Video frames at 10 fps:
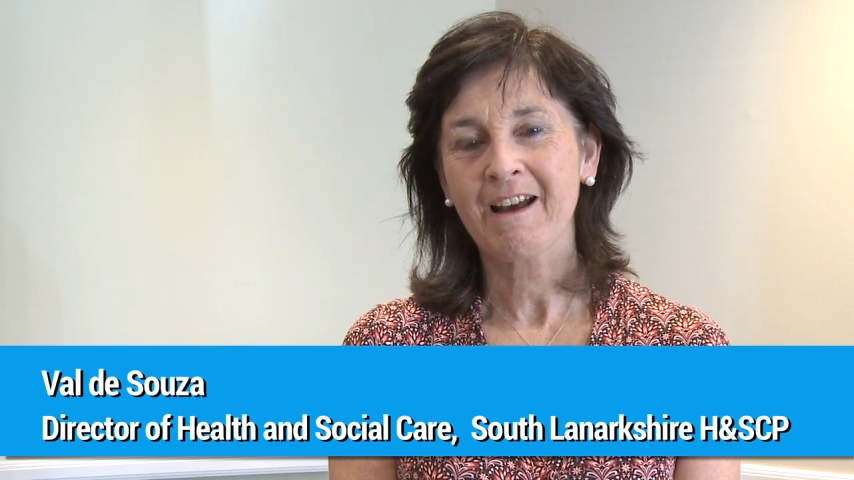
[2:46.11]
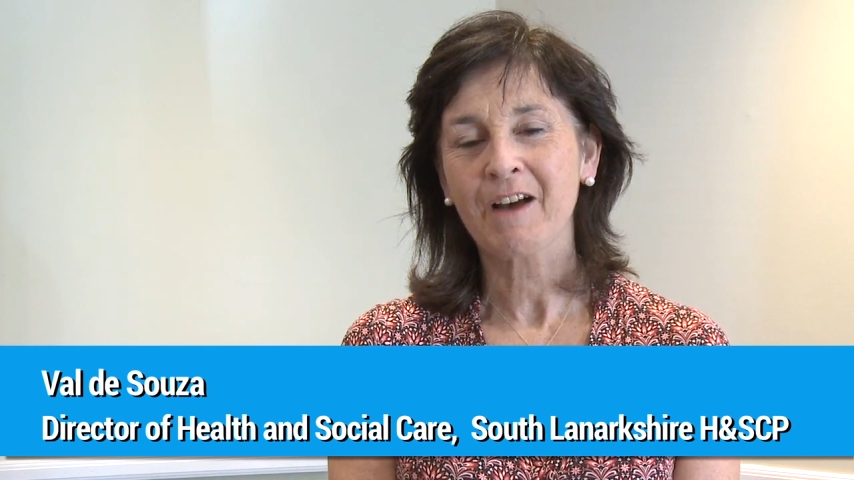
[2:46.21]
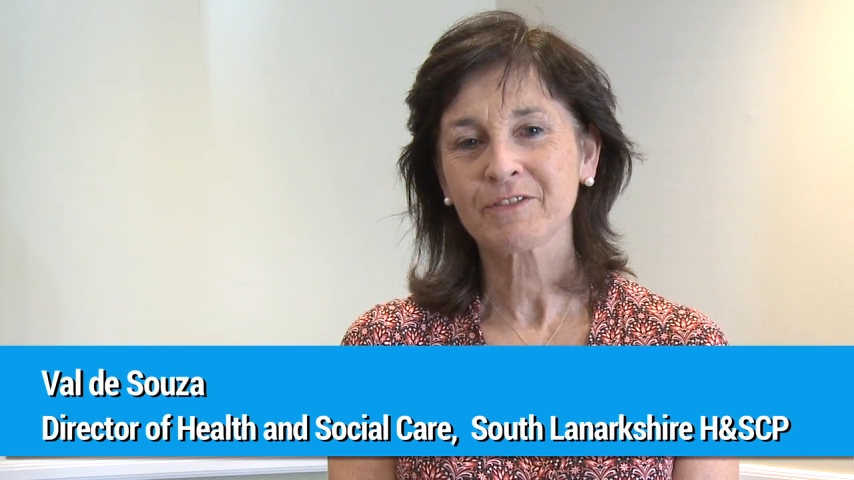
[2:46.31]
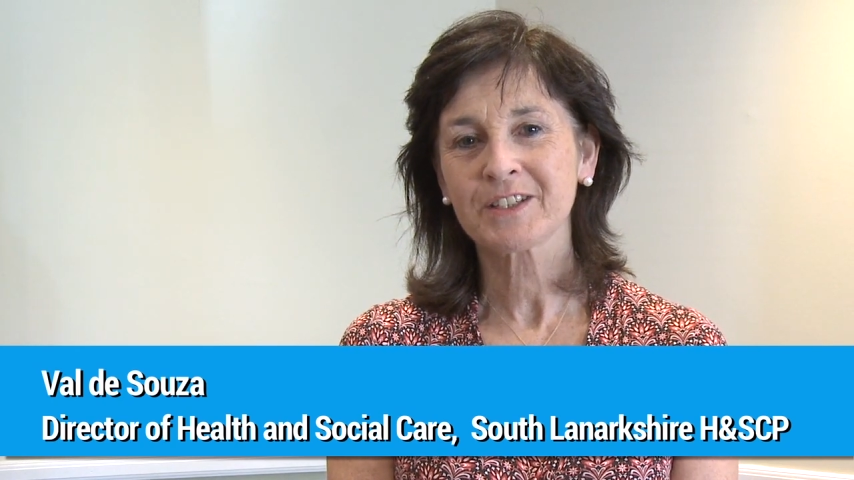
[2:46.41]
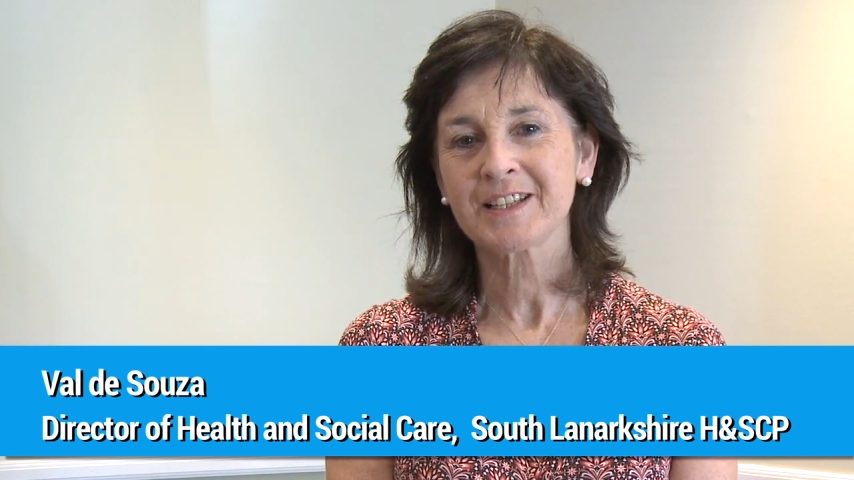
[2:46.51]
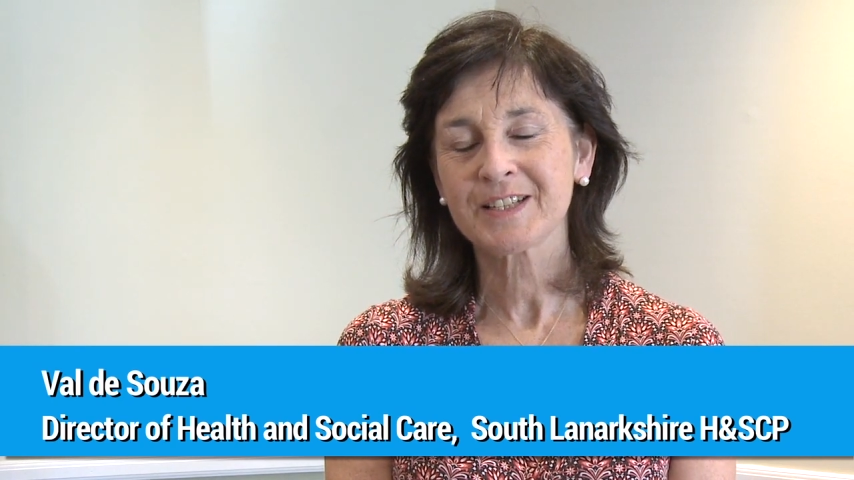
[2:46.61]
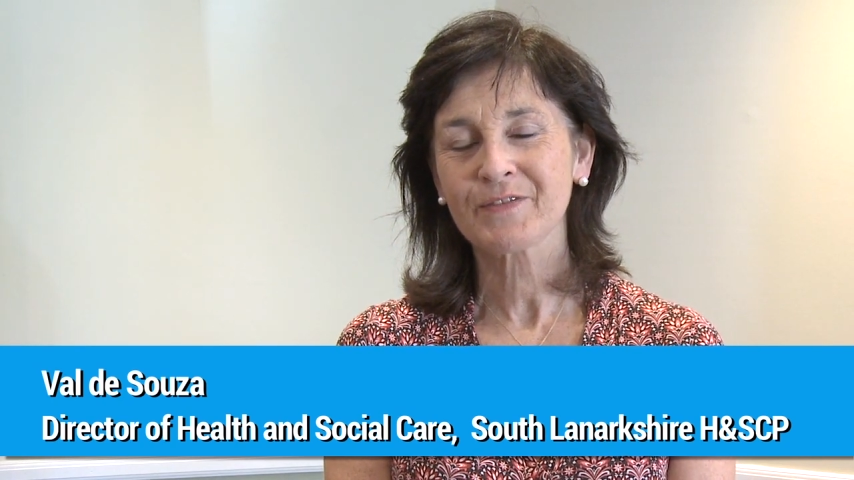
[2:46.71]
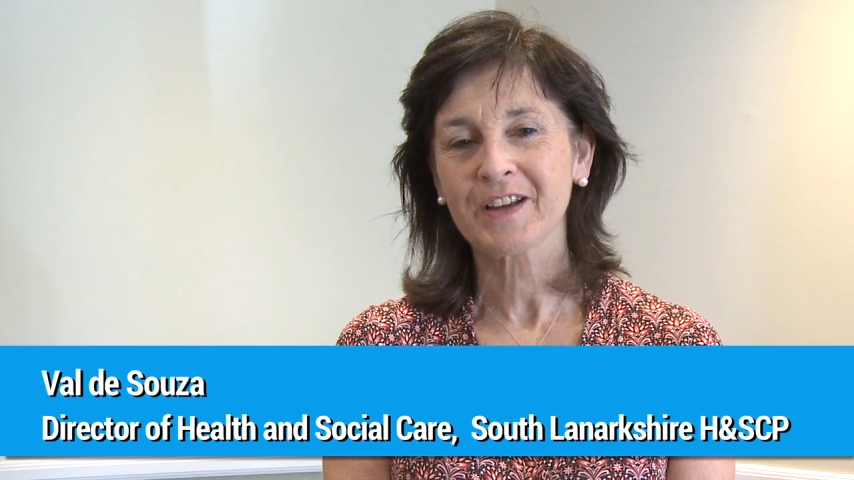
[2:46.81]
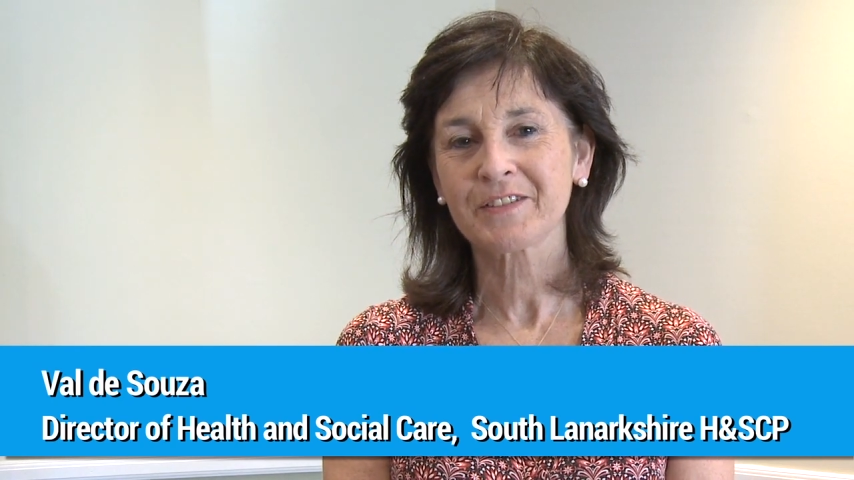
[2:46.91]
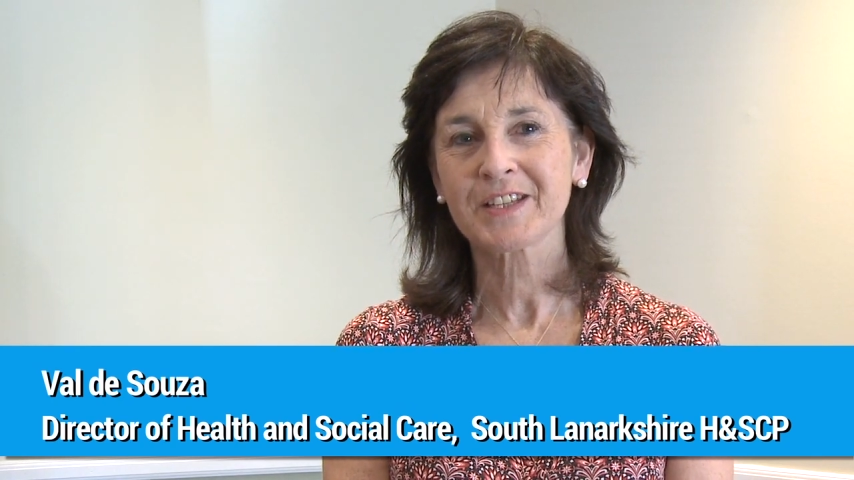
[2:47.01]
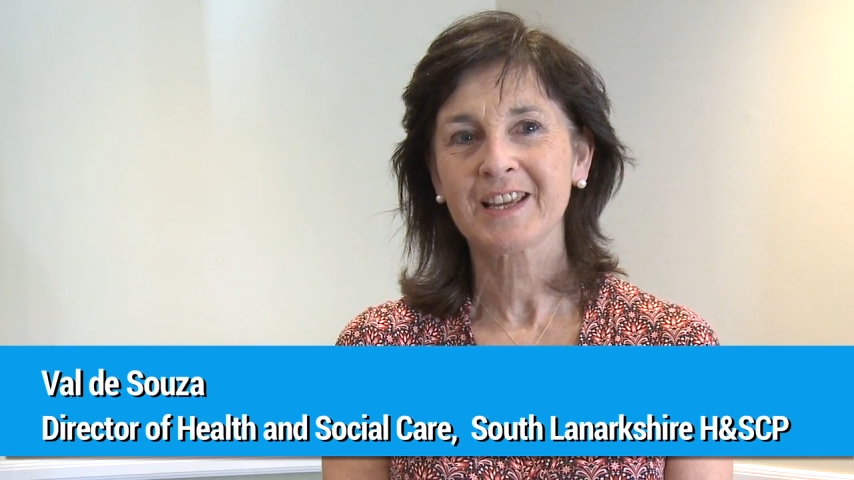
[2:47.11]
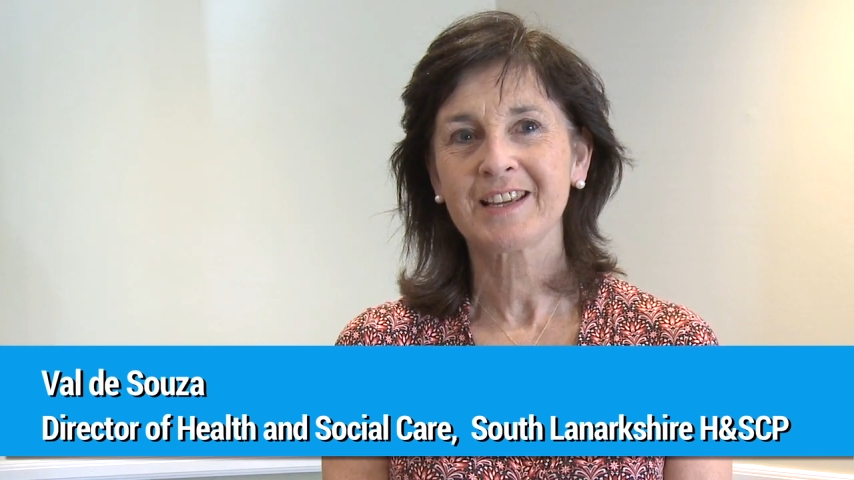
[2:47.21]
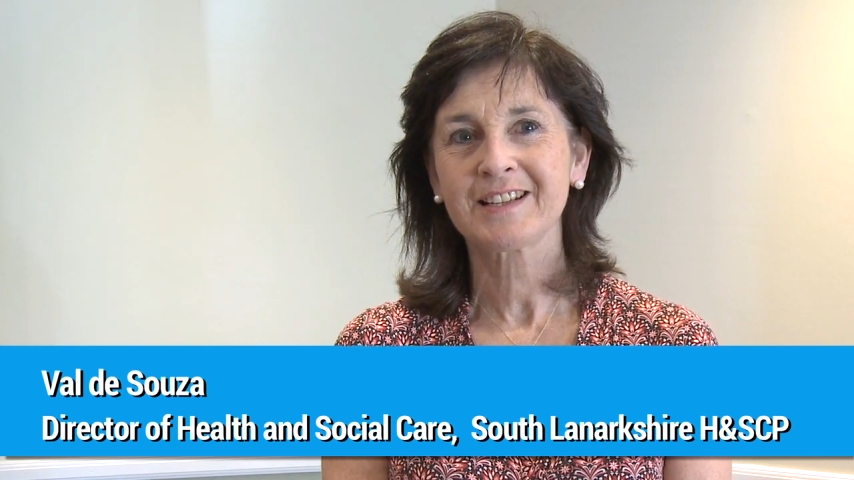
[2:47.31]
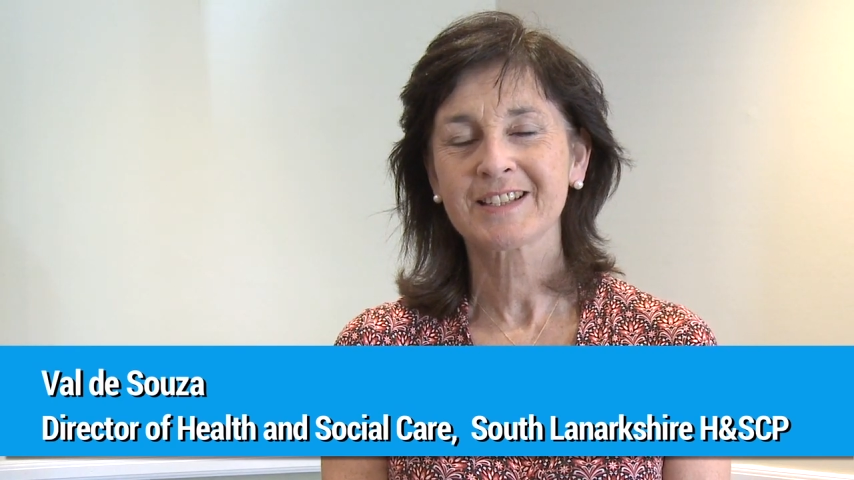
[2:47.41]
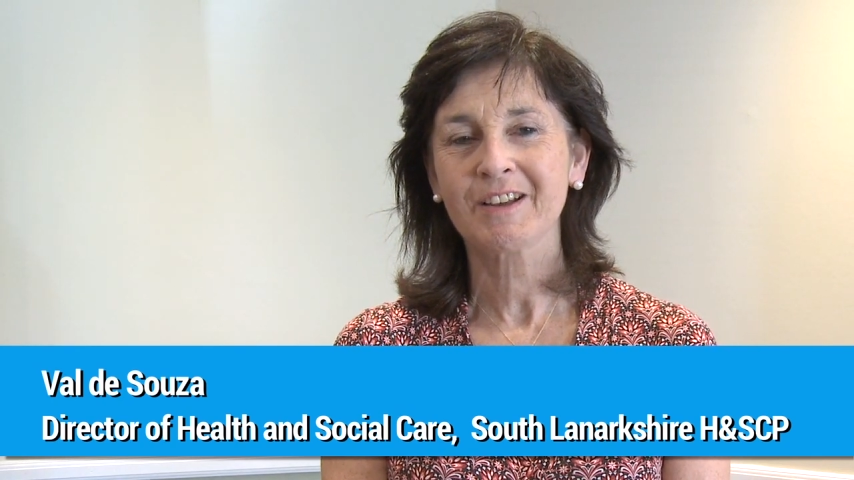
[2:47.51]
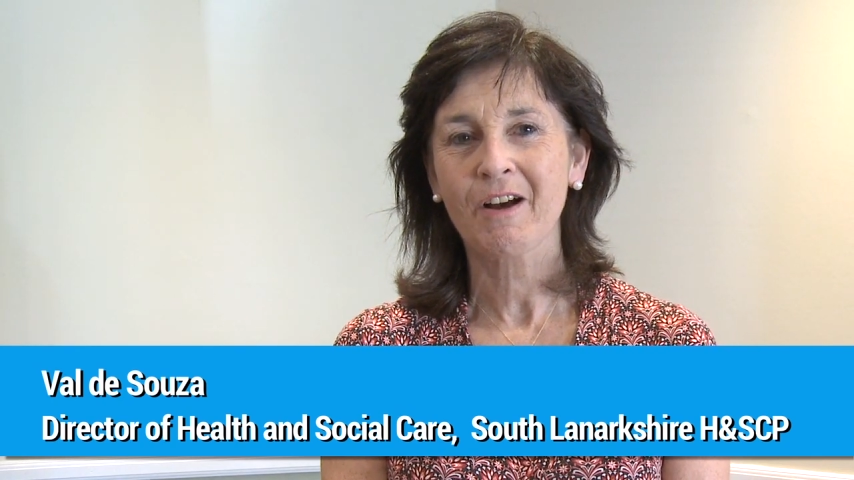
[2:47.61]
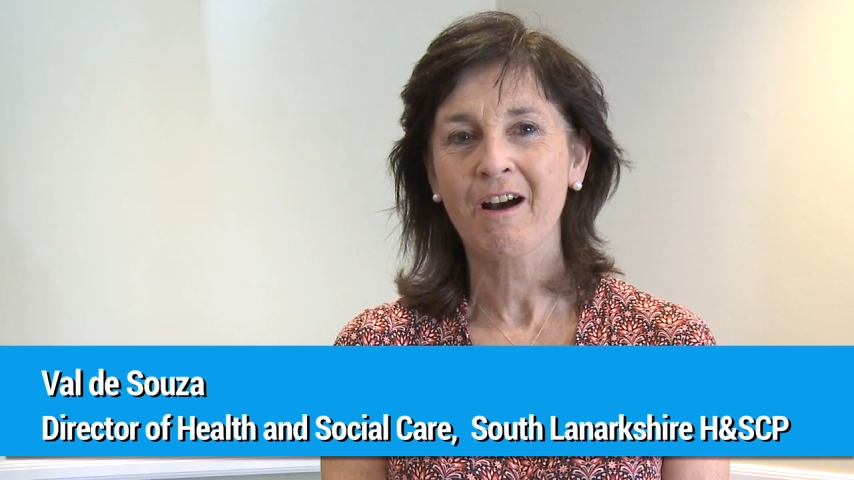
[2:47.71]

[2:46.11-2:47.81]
after these five days,